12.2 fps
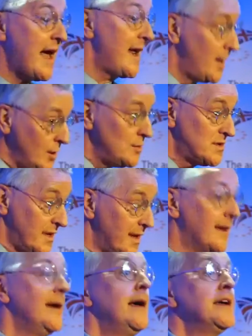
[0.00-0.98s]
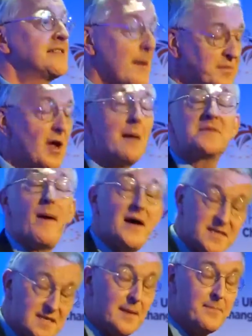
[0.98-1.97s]
and losing, sometimes by a
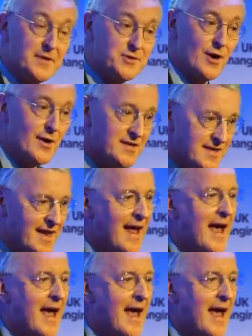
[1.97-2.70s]
slim majority